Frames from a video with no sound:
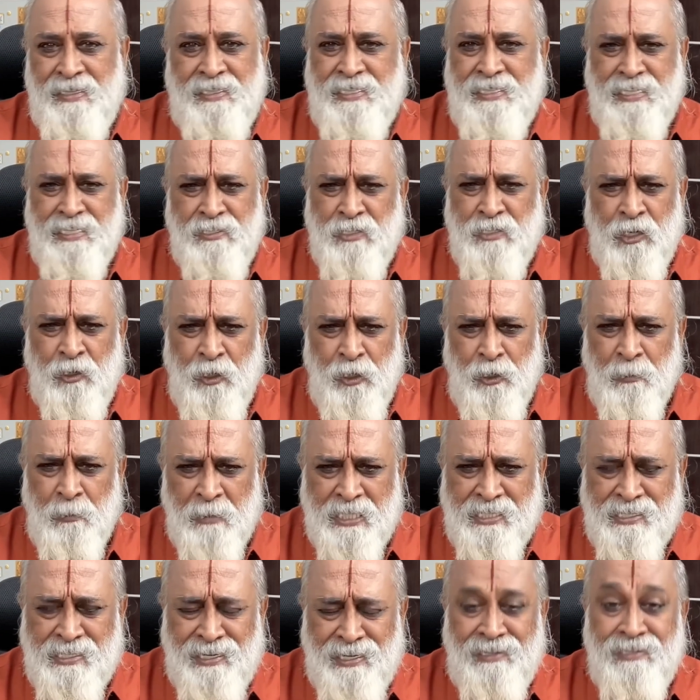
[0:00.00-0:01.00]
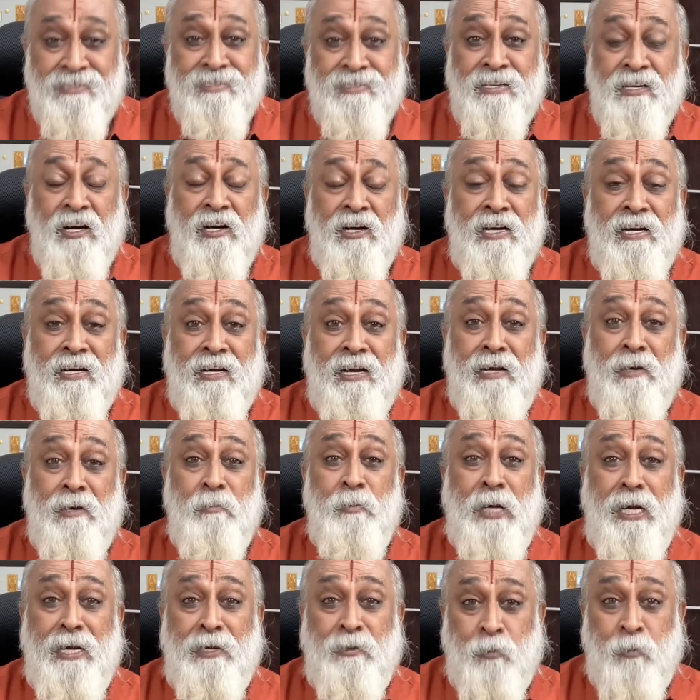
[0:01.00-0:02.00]
It's a genuine mistake. It's not a
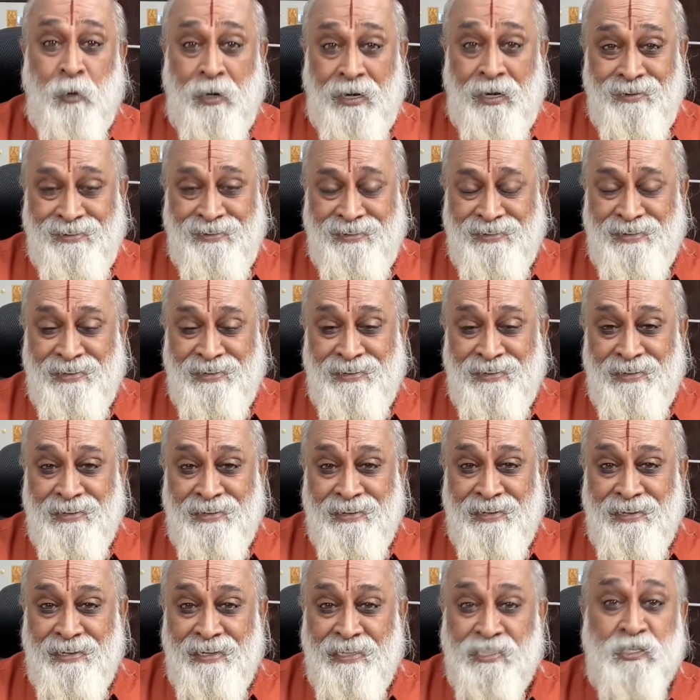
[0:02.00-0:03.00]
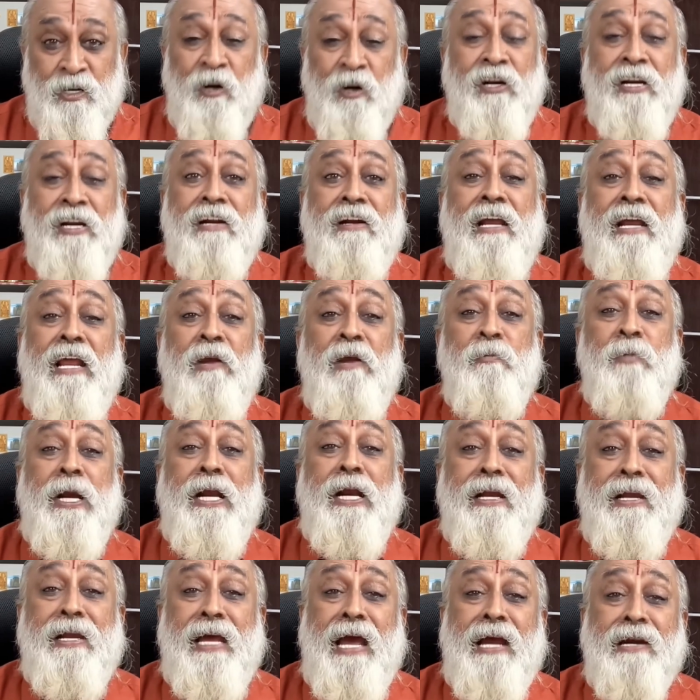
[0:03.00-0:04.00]
deliberate one. It's not a
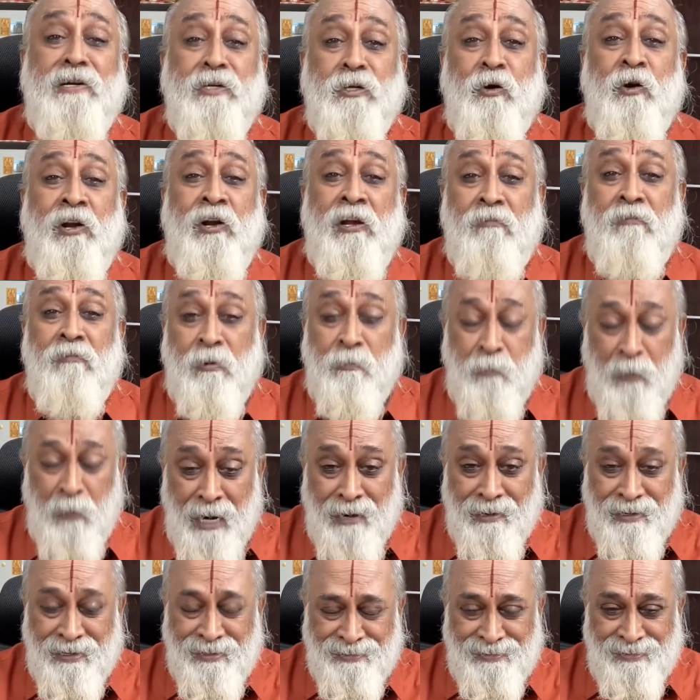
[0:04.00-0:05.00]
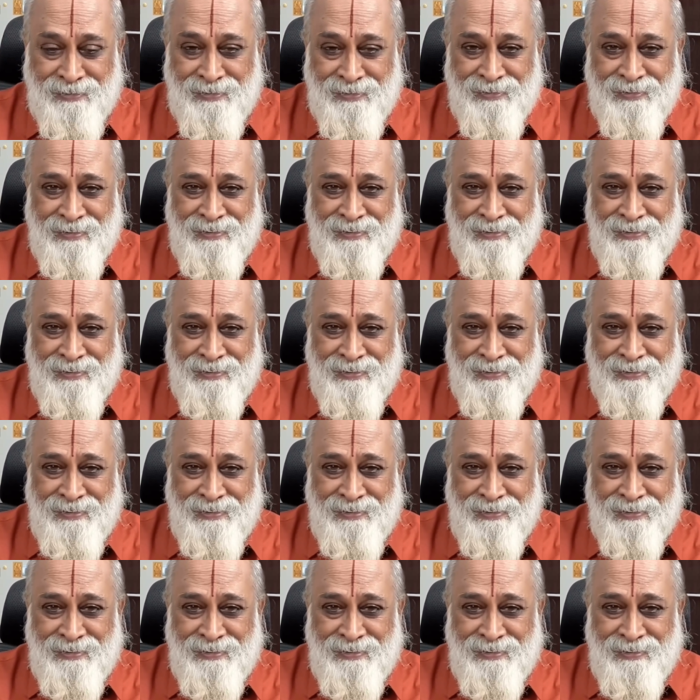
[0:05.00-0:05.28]
deliberate act on our part.